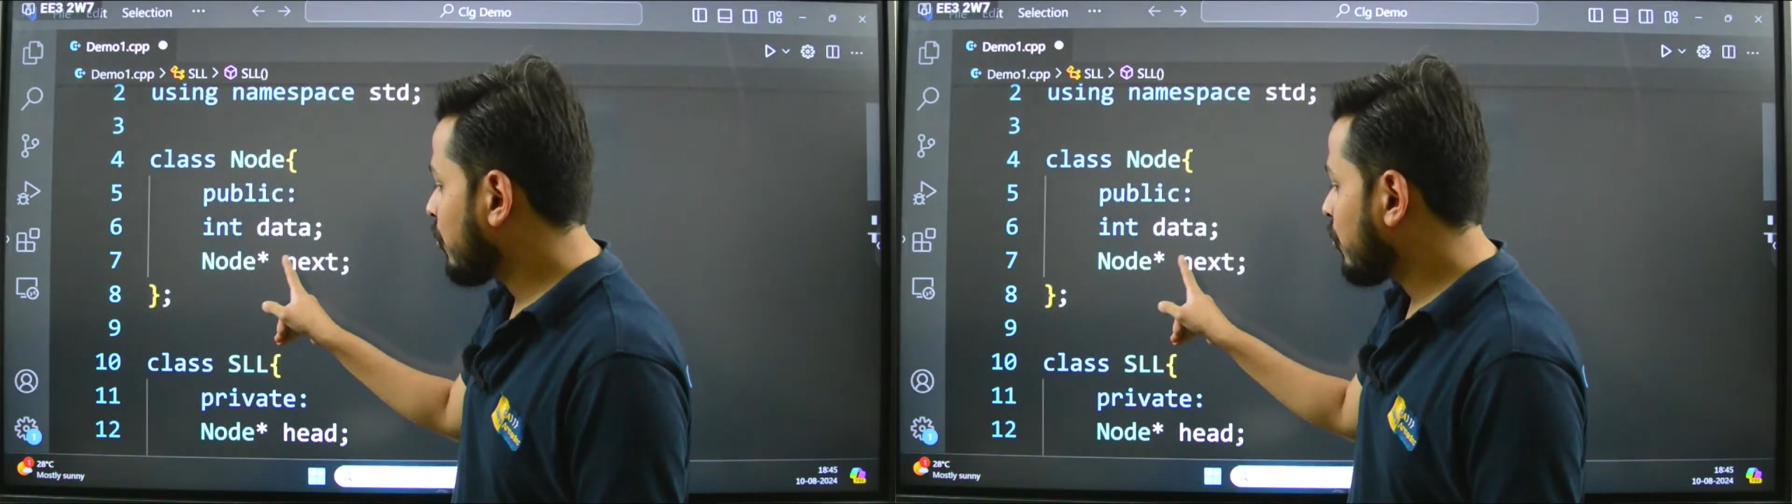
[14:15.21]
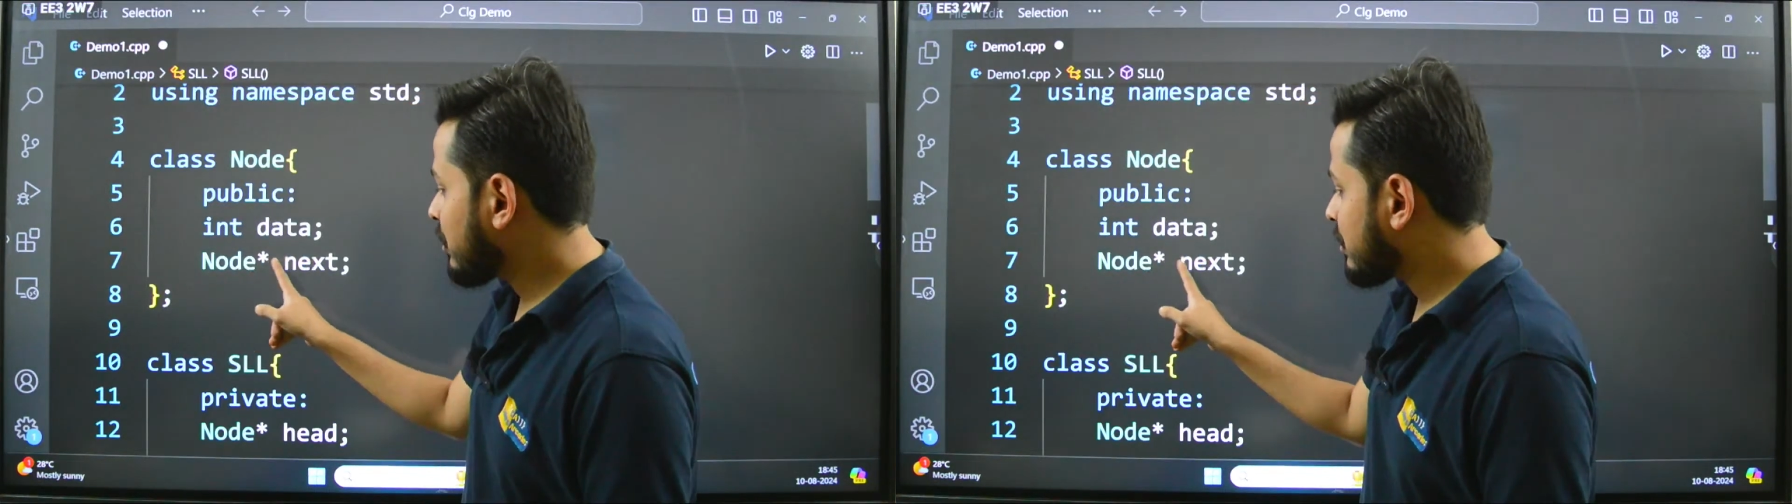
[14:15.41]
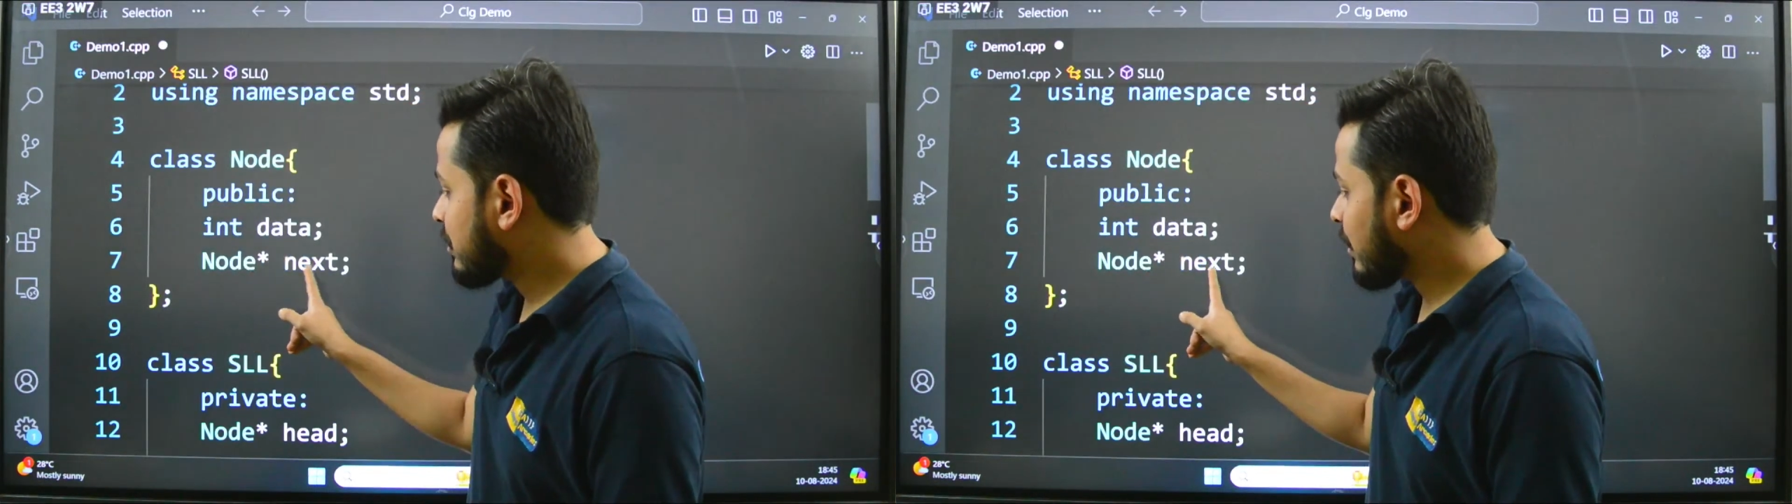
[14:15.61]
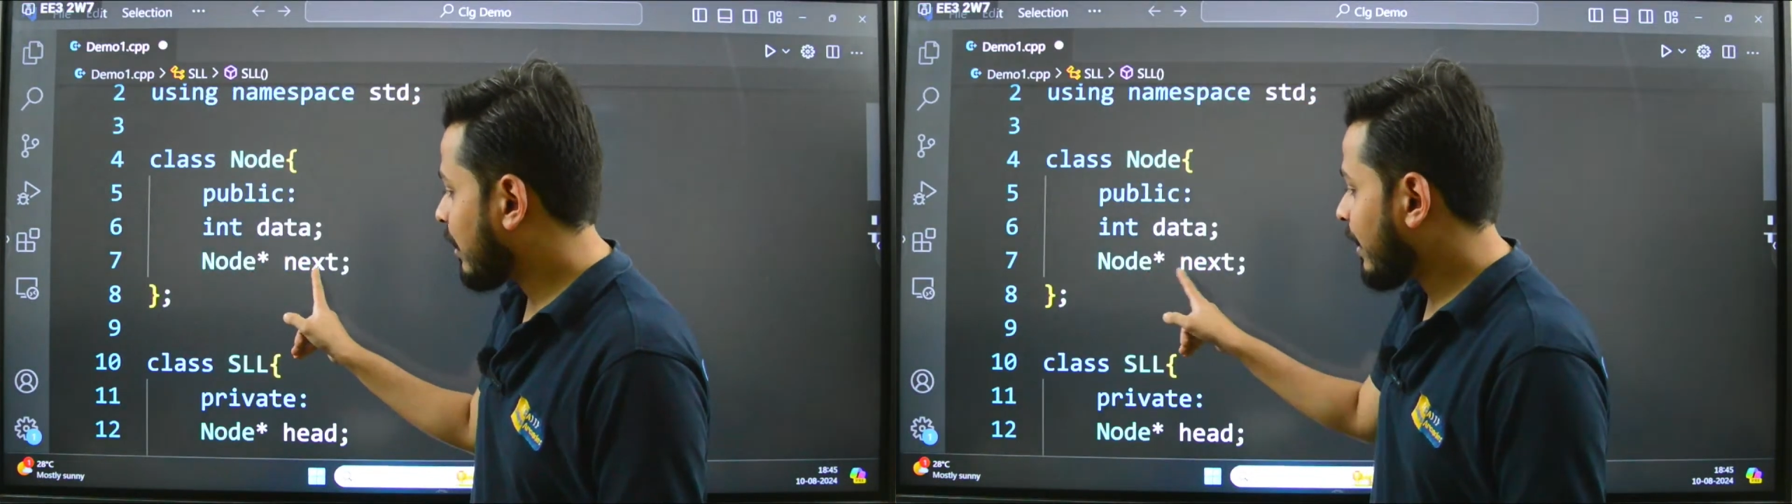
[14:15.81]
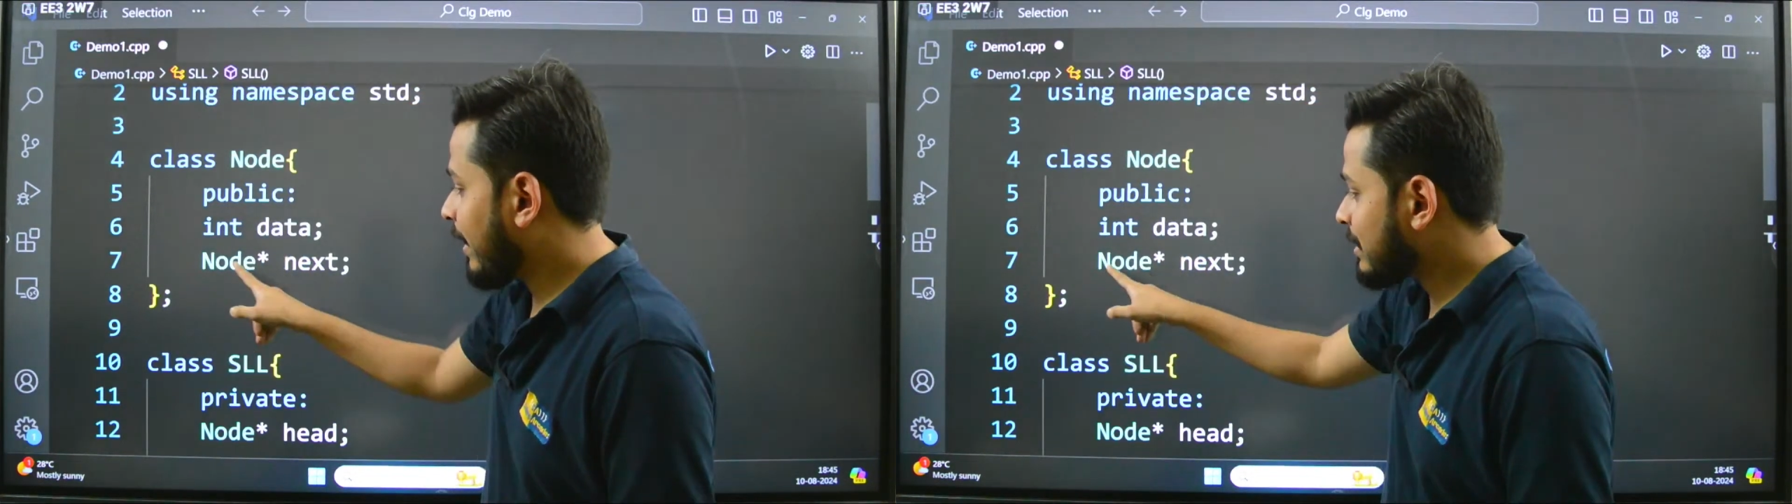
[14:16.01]
star
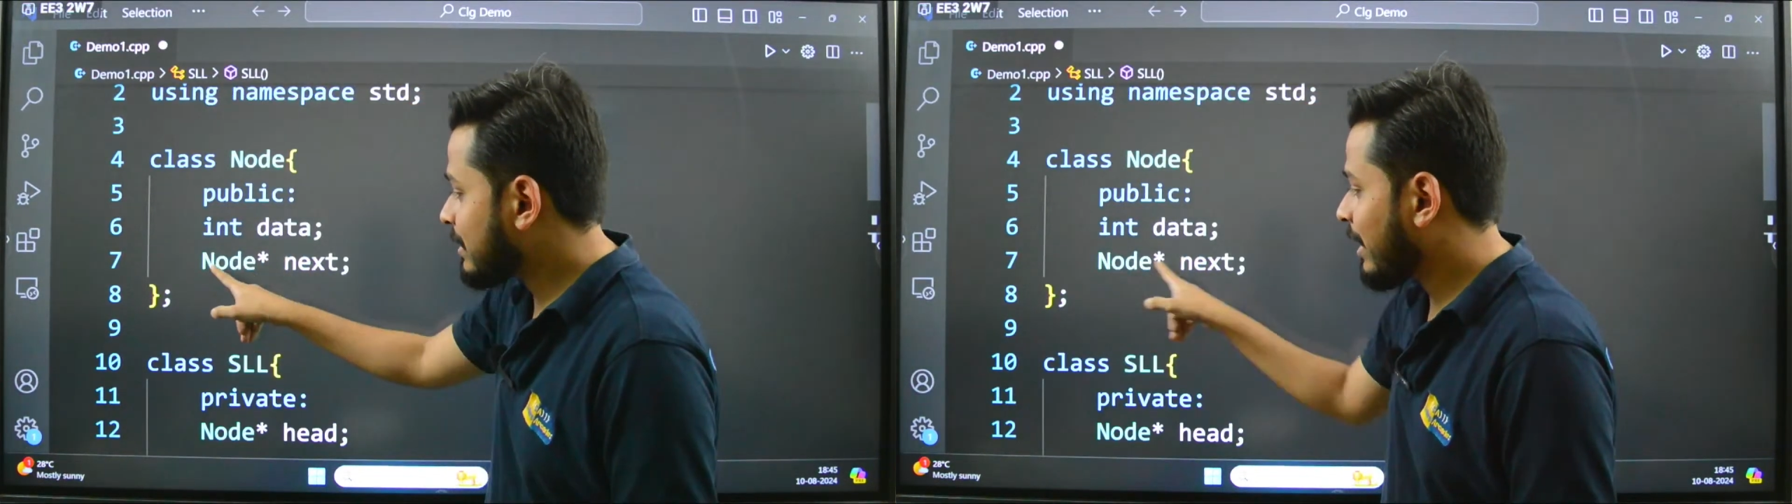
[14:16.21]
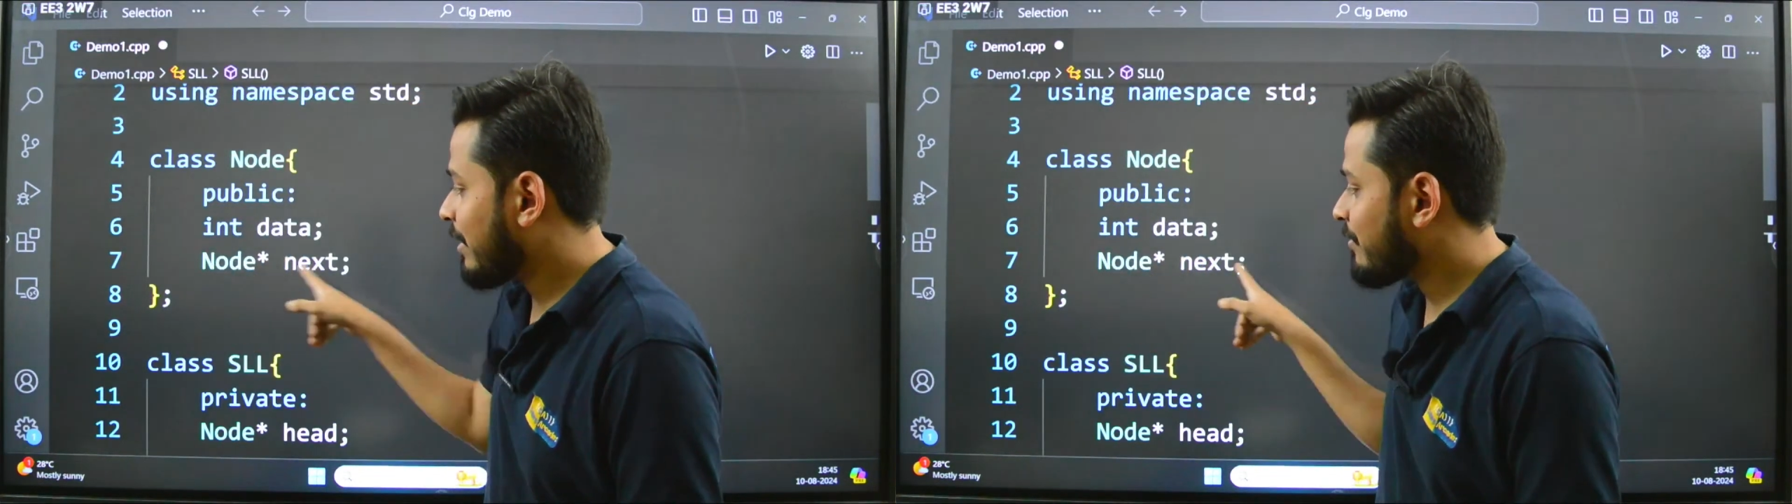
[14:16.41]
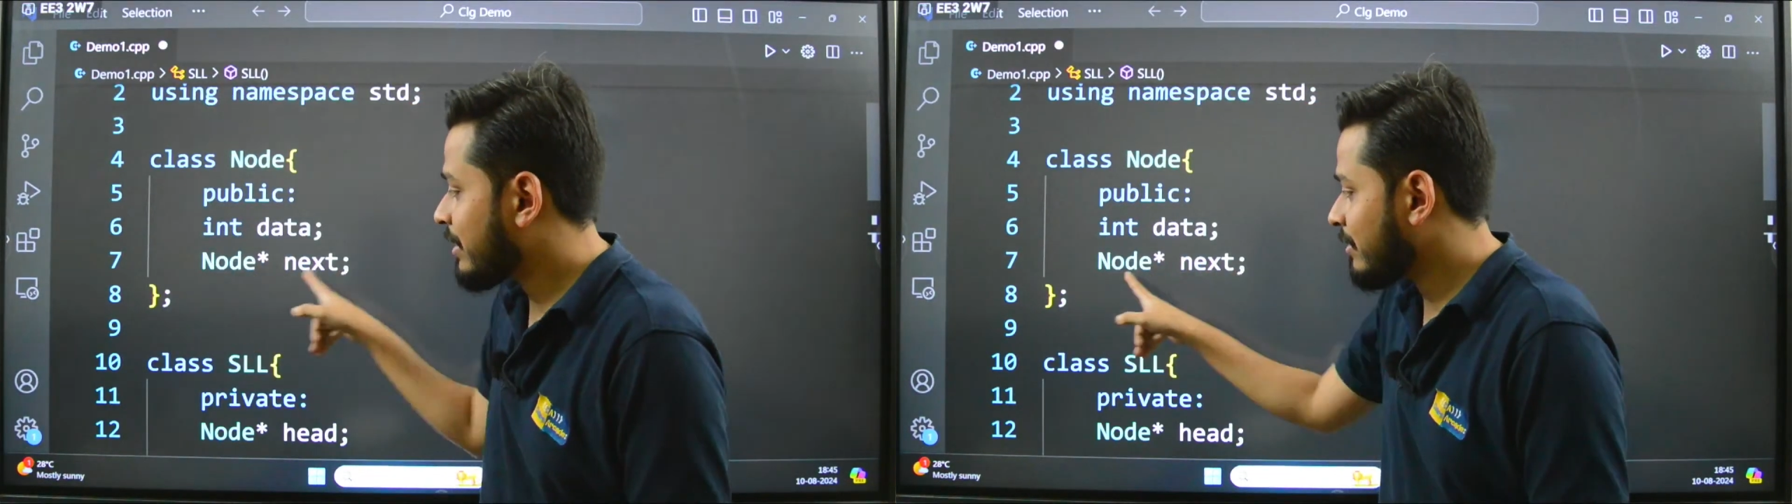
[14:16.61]
next I have written.